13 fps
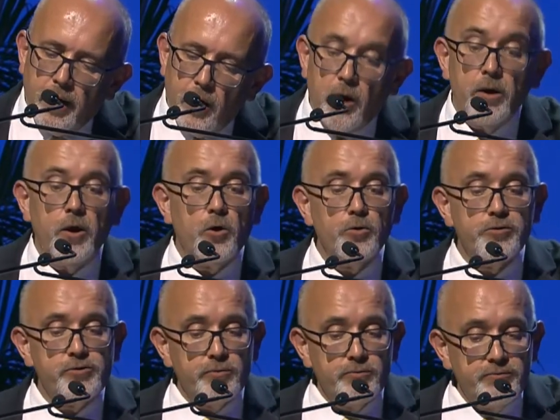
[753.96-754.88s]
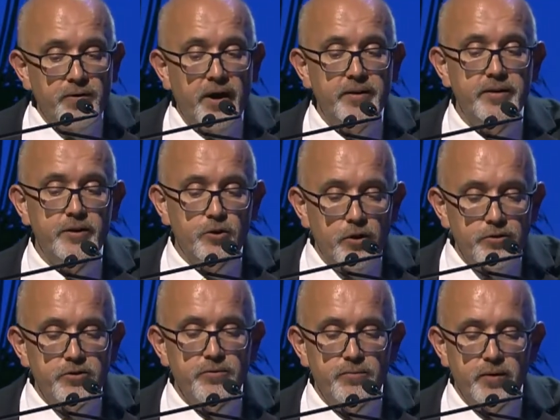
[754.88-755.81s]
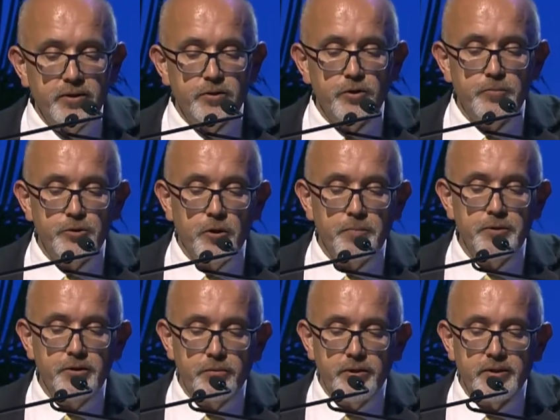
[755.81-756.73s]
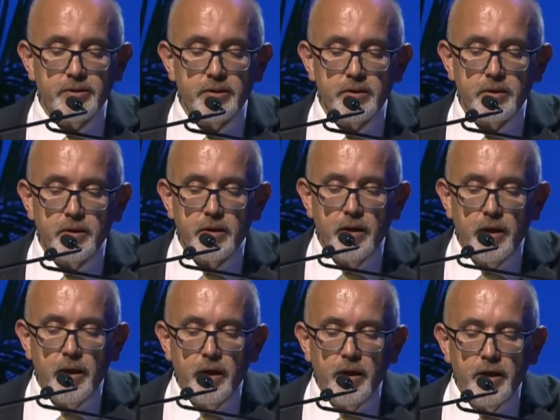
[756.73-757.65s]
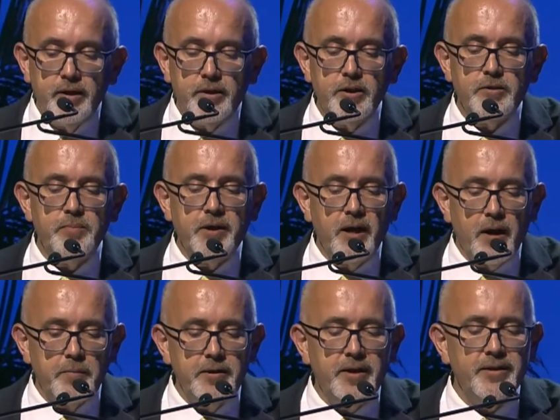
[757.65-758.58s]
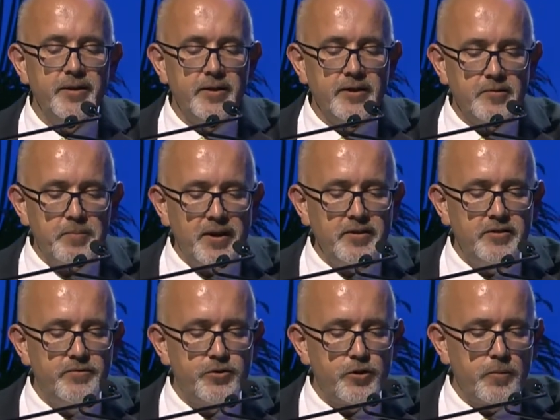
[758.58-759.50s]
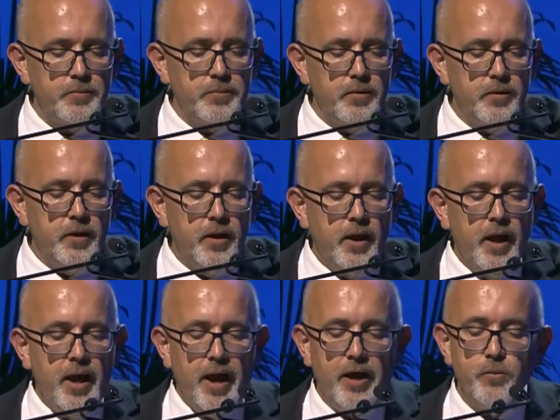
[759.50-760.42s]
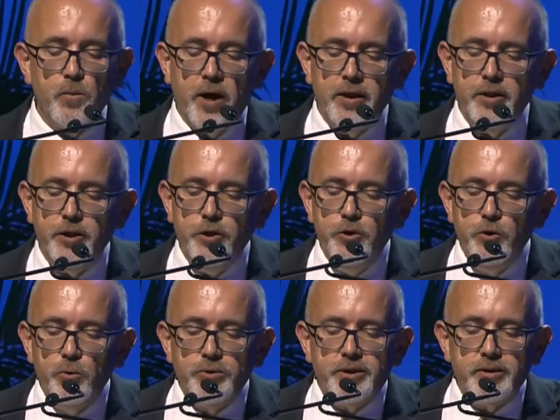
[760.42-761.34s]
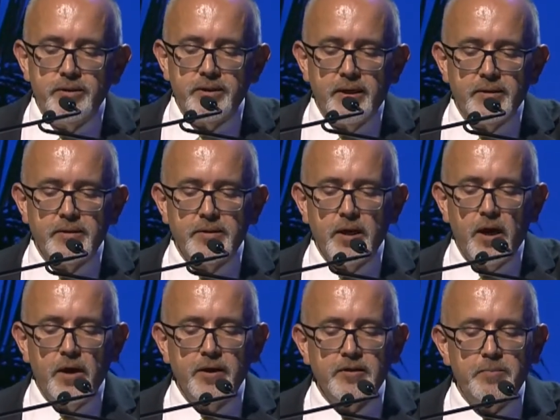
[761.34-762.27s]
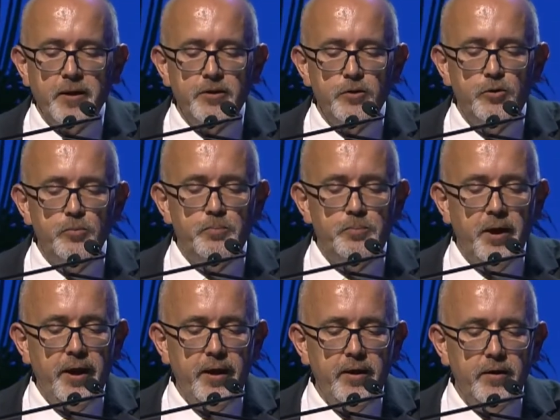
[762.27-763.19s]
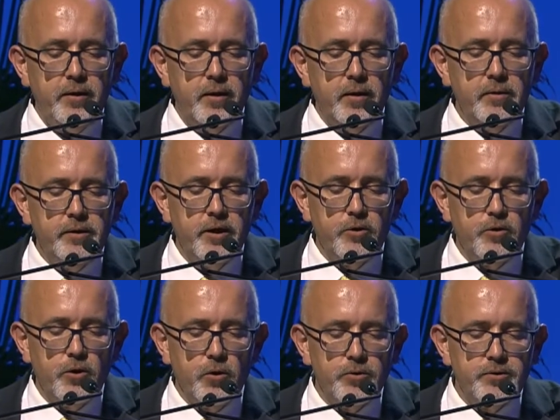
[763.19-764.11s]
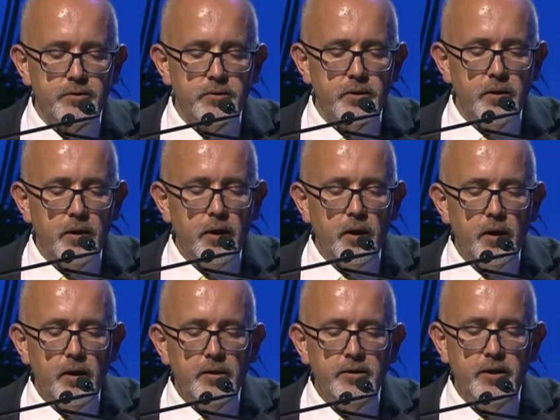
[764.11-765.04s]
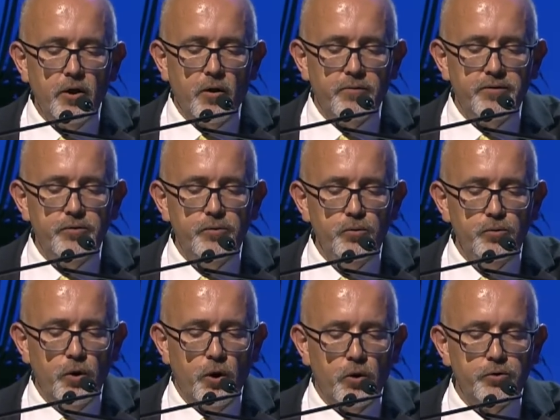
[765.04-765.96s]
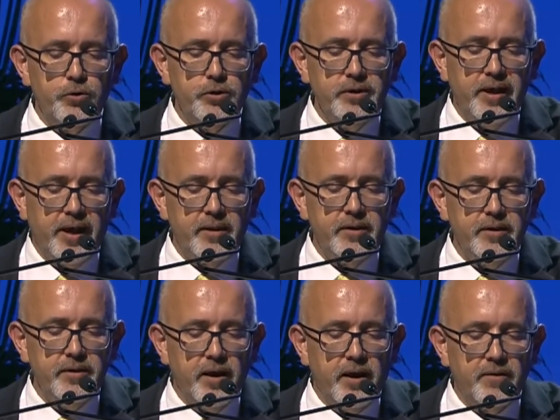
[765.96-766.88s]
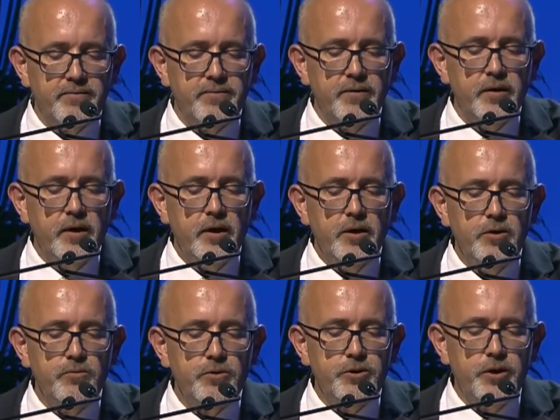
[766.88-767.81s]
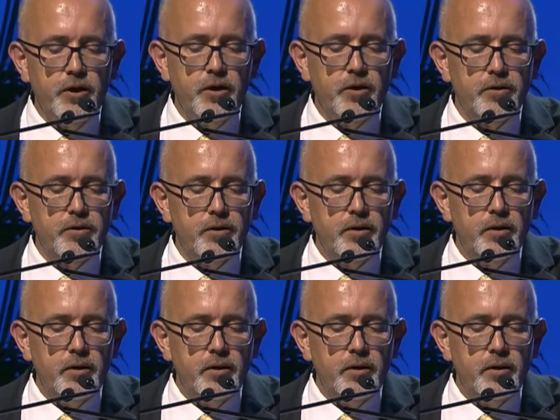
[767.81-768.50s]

I also find the cost of one-stop shop increasing. It is becoming an expensive shop. And while EU citizens are expected to pay their cost, they often do not get enough in return.